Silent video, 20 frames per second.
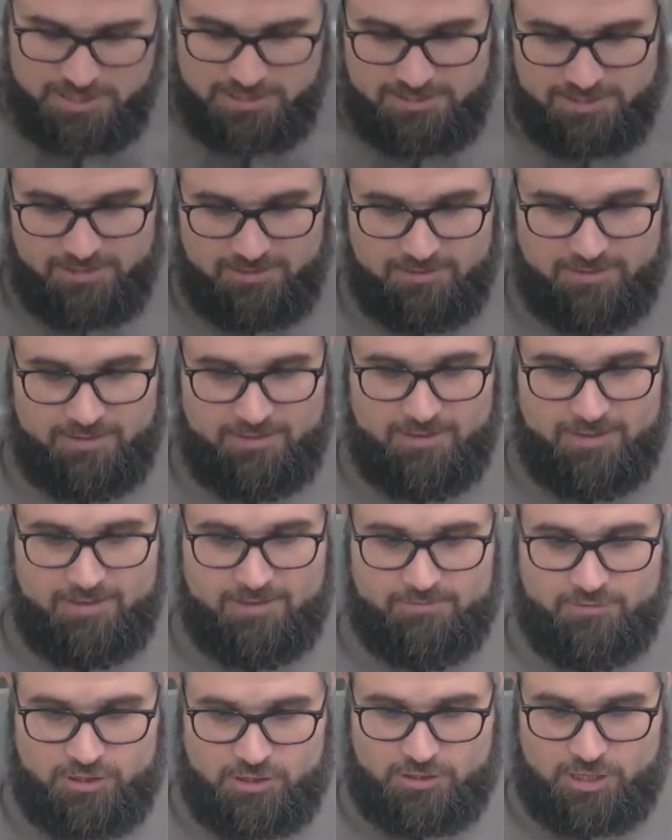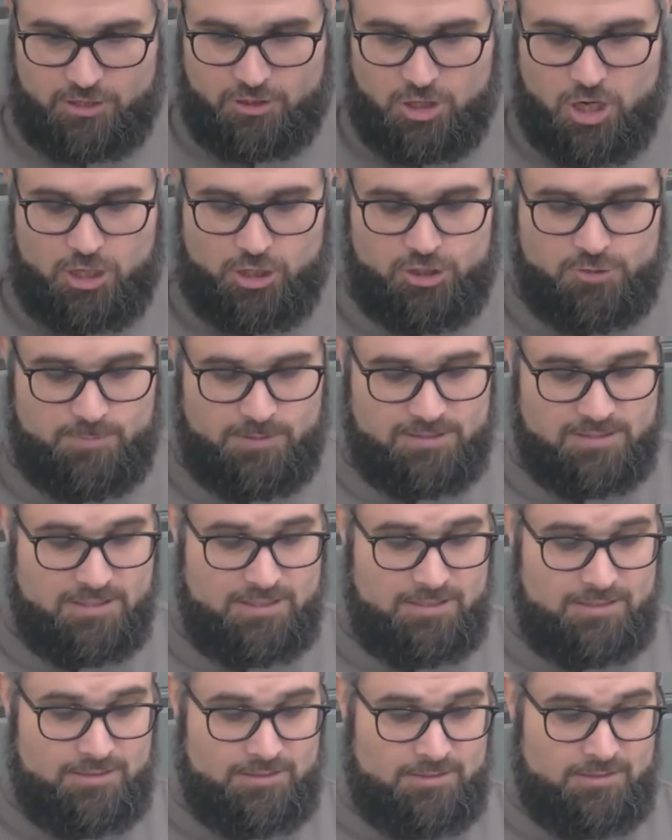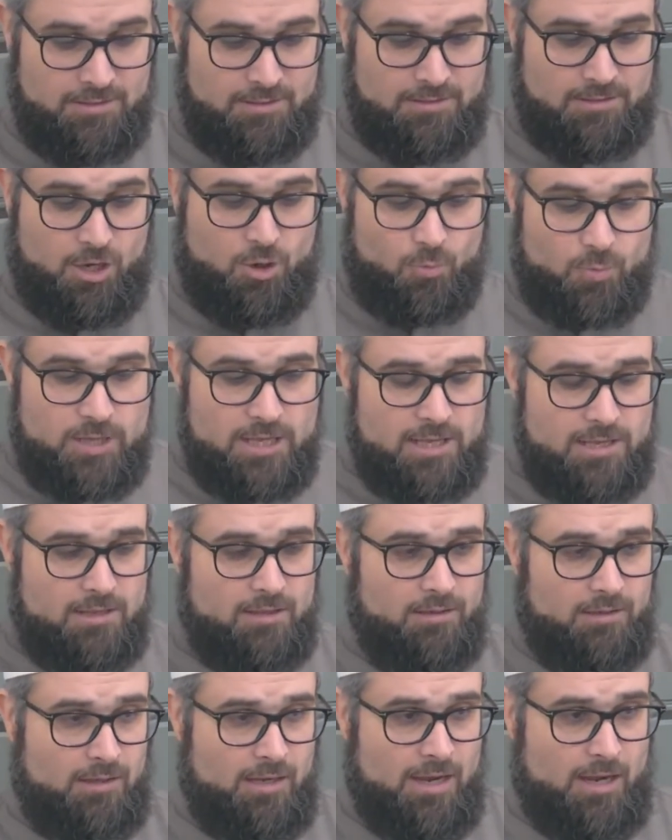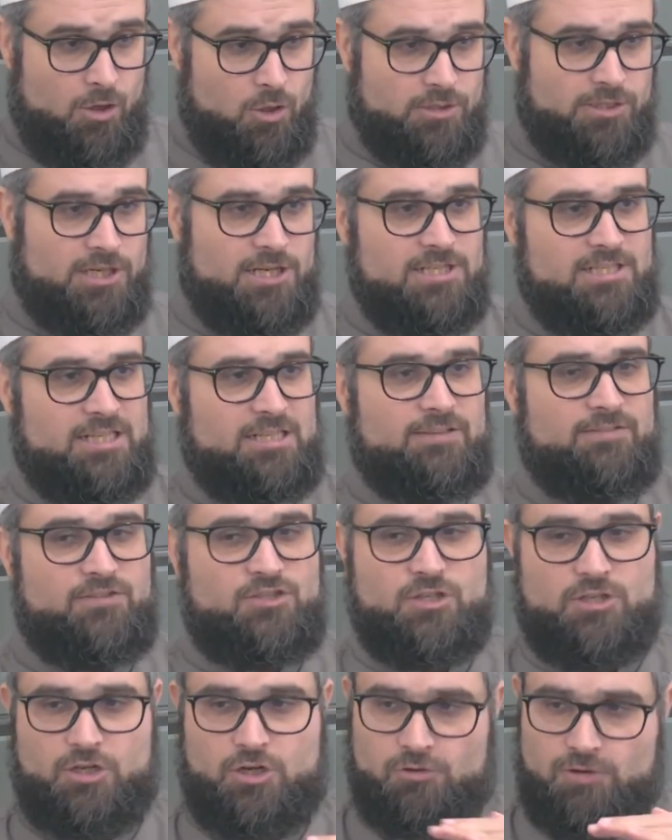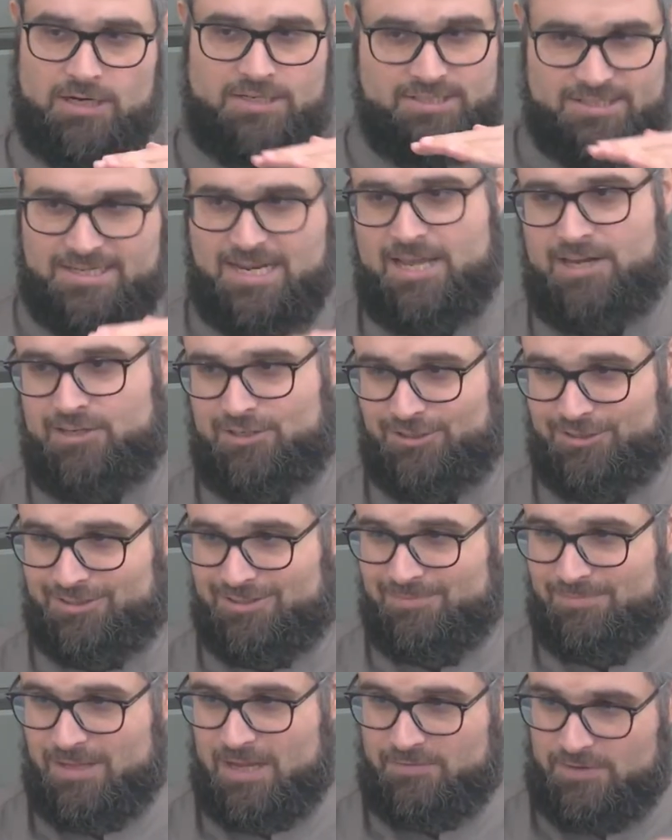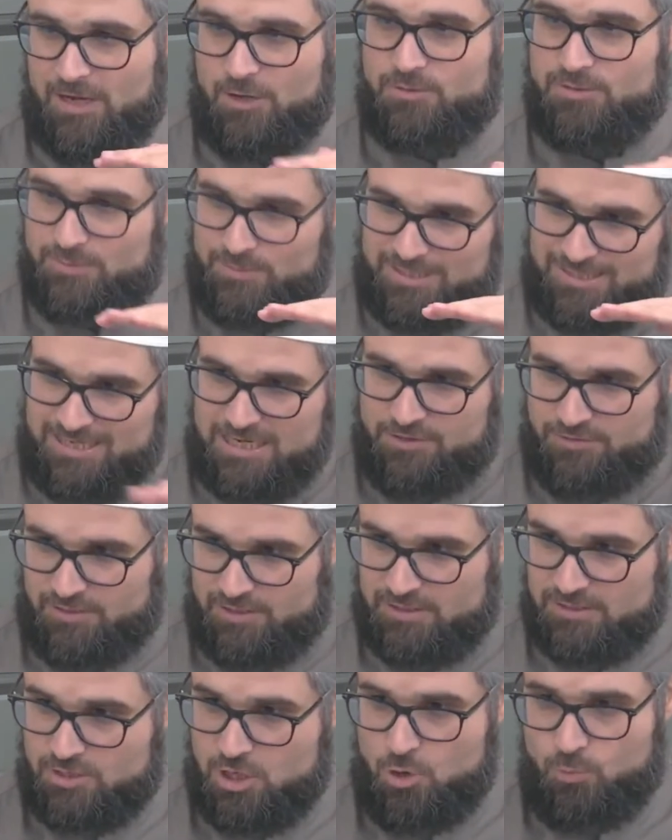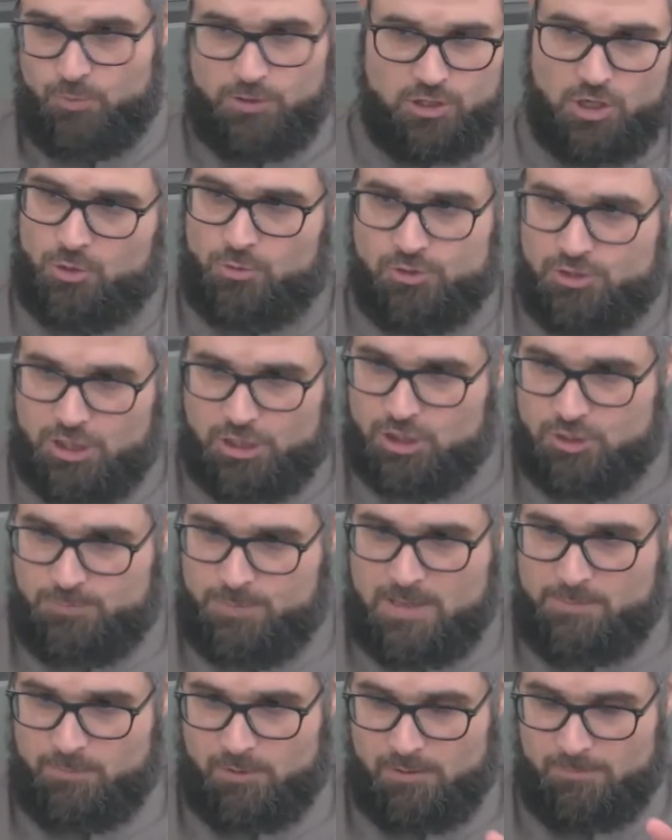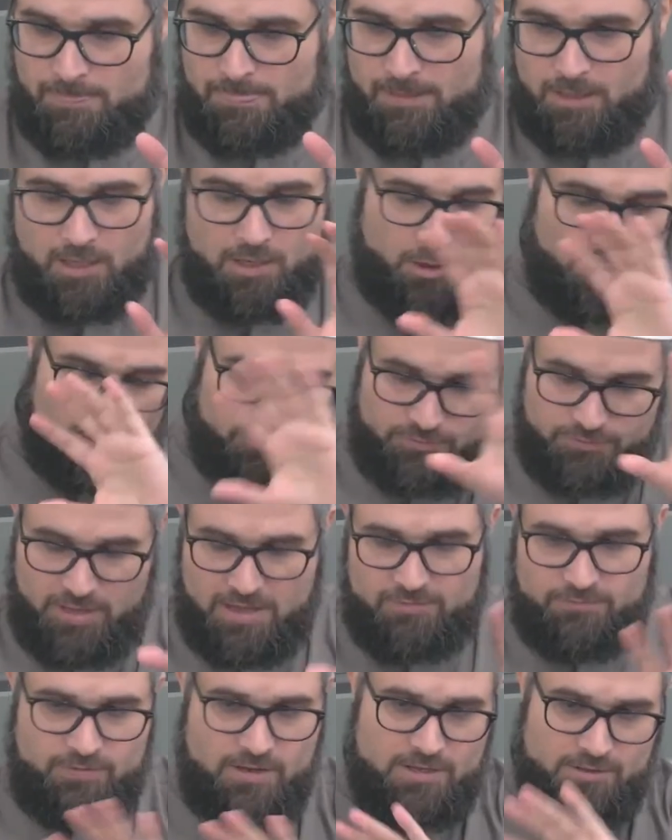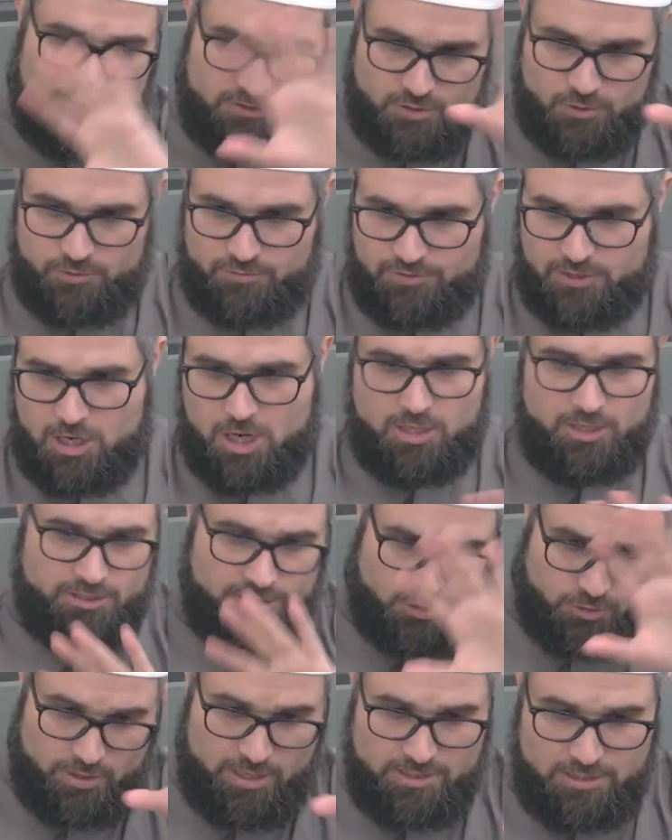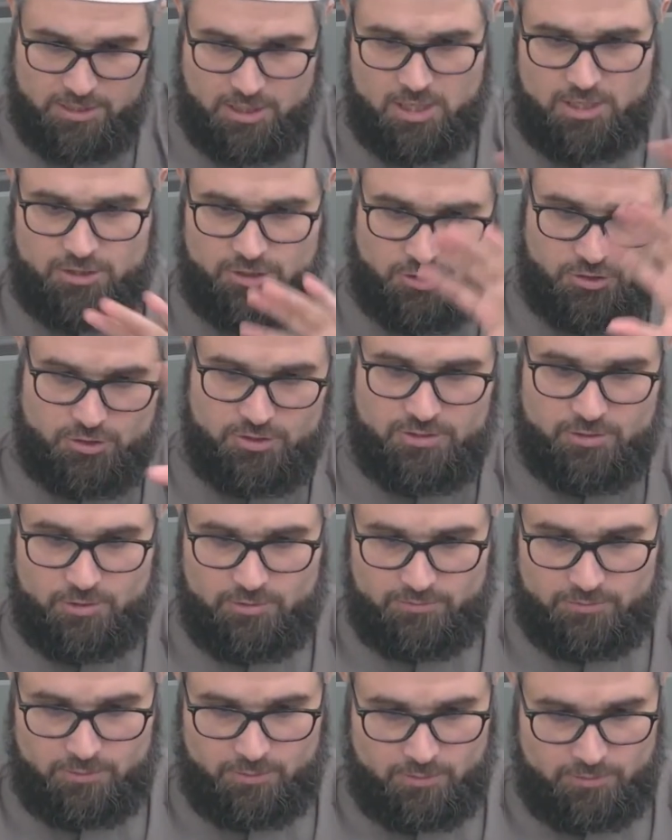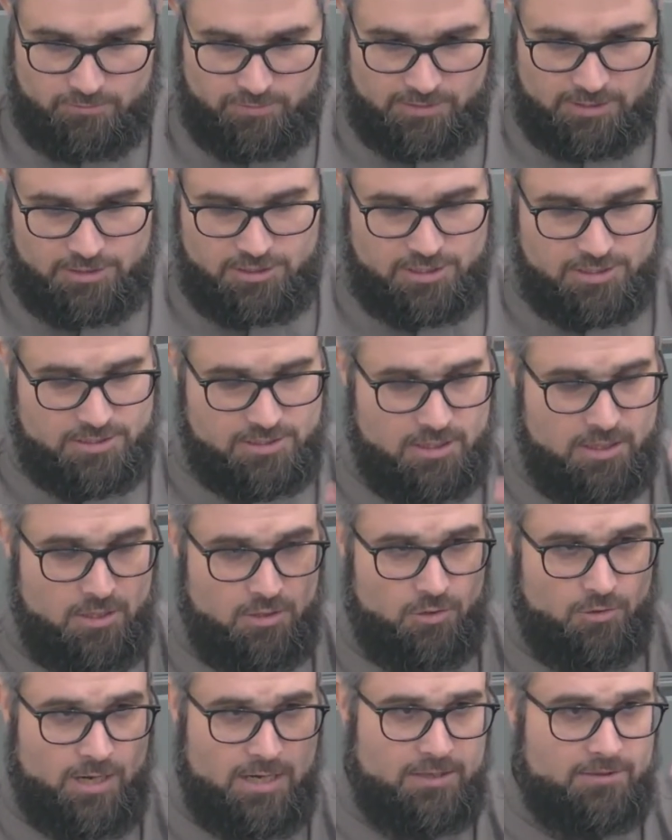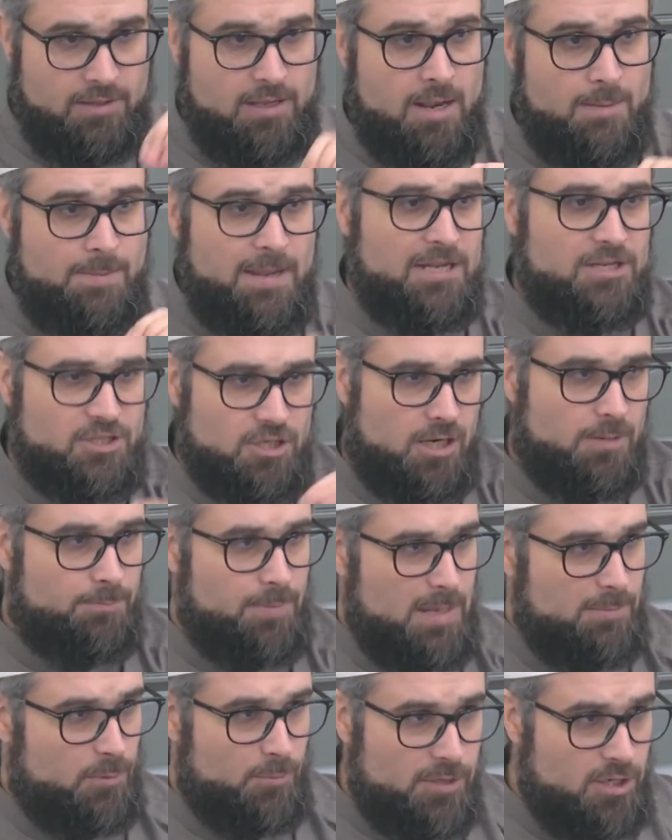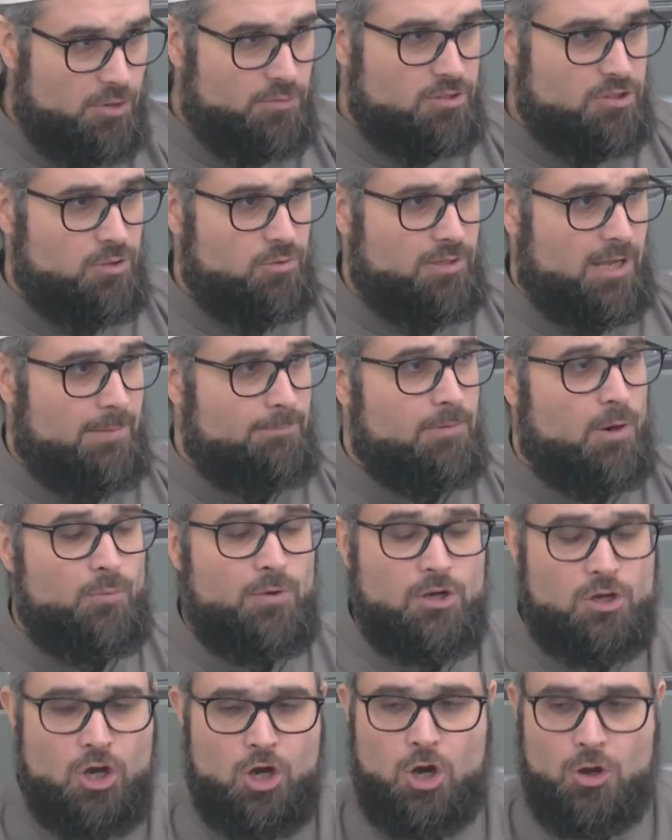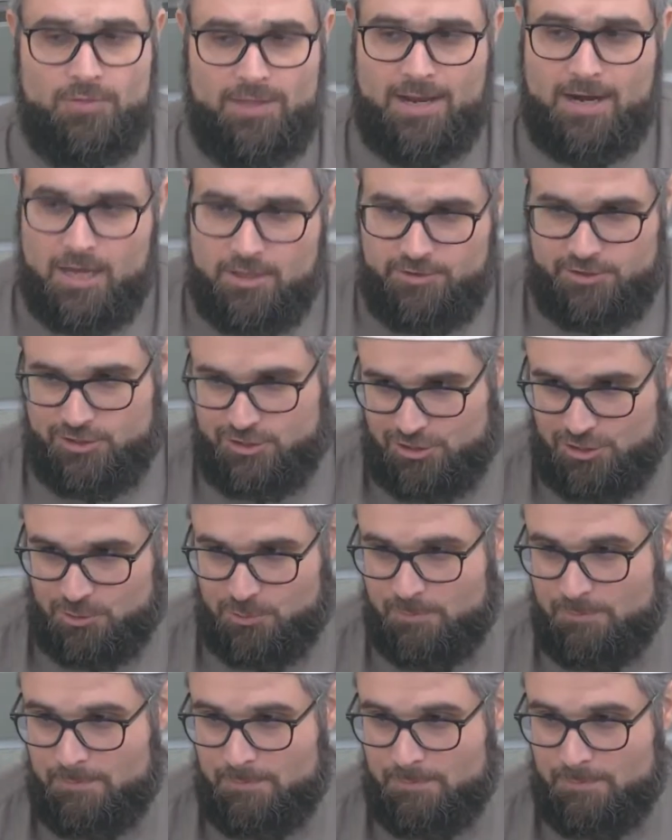and of acknowledgement. That we hold ourselves to the correct standard of how we see things. We don't judge people or faiths or theologies or ideologies or religions or anything based on people. We don't do that, but we know that others do.